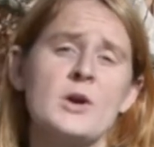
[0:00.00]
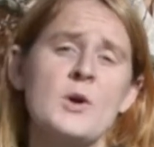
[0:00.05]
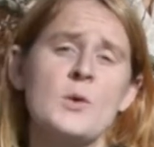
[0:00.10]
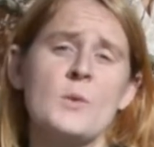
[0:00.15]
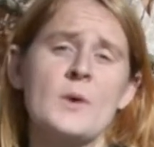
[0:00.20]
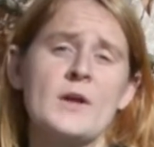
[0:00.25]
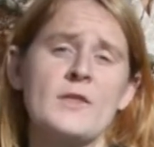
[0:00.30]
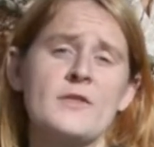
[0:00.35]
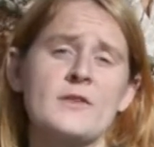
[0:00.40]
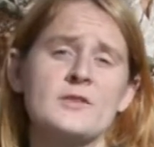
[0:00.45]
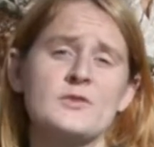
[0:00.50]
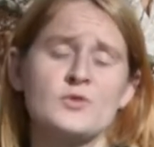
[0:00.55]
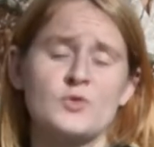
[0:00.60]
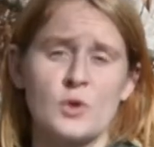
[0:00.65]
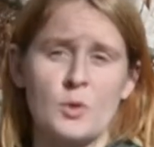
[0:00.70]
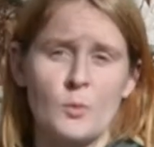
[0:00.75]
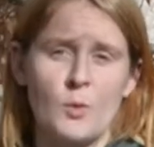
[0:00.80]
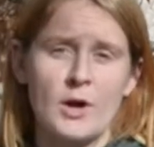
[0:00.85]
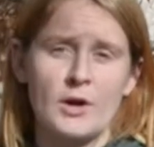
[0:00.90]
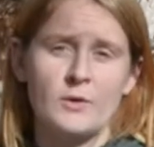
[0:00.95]
with
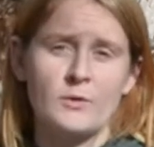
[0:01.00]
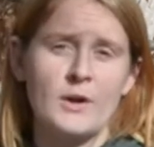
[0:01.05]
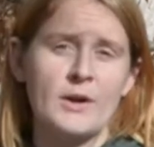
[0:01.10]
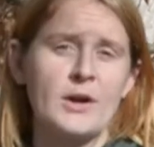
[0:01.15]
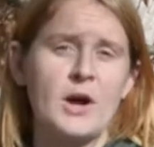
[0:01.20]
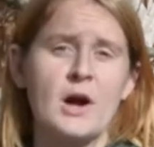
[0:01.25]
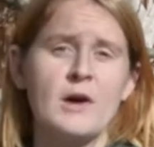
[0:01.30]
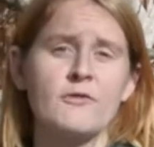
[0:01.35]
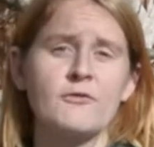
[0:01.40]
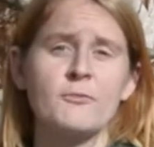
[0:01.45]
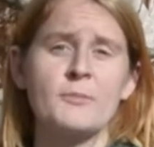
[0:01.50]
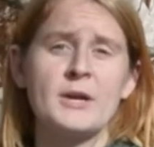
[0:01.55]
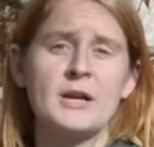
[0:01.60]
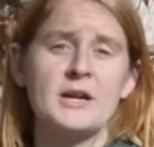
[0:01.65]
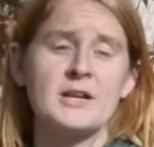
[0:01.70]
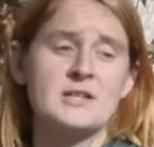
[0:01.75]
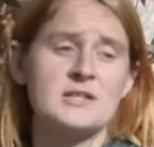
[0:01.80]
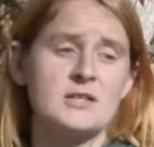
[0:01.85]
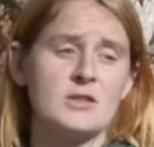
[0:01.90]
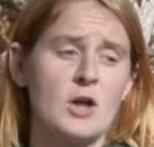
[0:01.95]
stormwater runoff
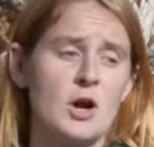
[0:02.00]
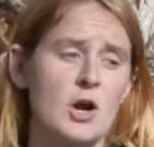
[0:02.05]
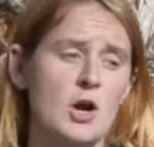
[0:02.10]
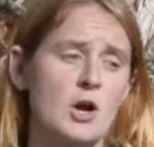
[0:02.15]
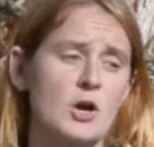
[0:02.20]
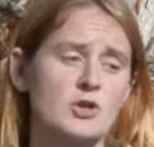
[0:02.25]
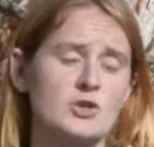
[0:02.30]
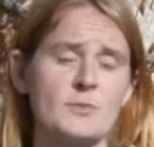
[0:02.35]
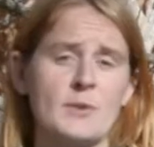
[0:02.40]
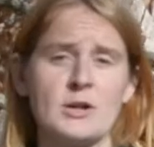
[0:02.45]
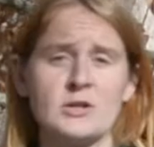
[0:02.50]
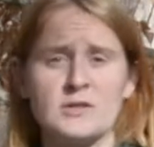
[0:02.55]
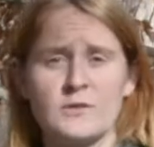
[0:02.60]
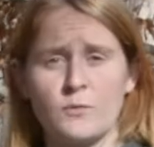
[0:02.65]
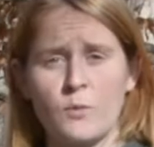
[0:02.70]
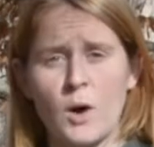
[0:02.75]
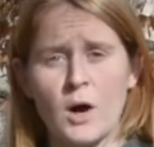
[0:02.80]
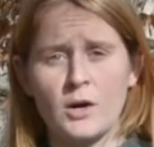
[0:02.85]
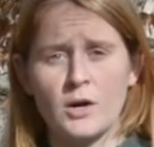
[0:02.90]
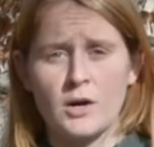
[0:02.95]
because large amounts of
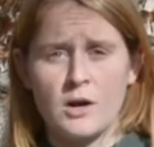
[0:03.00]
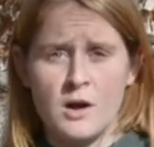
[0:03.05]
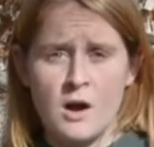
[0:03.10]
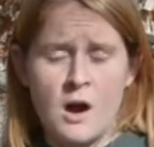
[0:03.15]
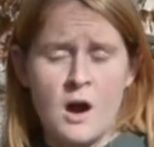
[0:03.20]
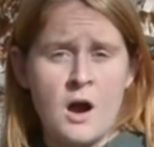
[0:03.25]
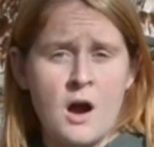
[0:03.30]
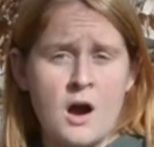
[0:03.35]
water